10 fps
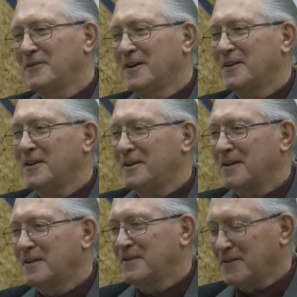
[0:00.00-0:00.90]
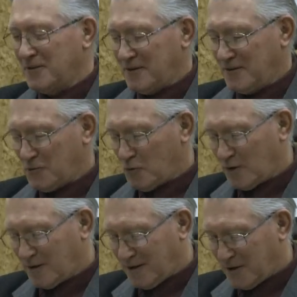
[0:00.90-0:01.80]
I need to
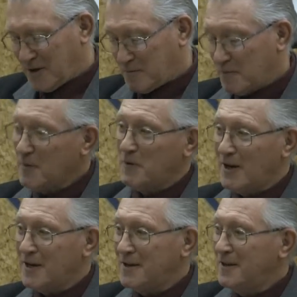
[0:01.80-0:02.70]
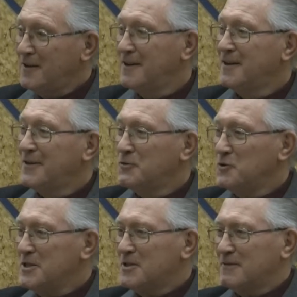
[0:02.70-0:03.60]
work on keeping my body
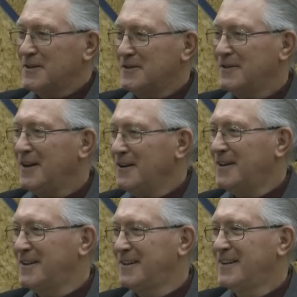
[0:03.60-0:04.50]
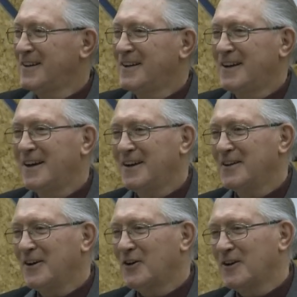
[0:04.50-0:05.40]
reasonably fit
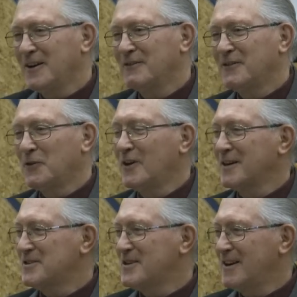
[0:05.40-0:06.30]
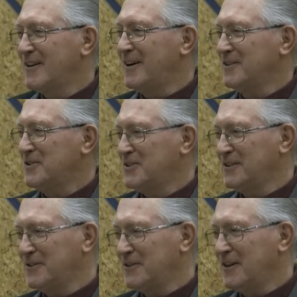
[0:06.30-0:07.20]
and I want to stay around.
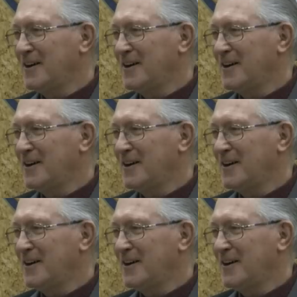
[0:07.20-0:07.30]
So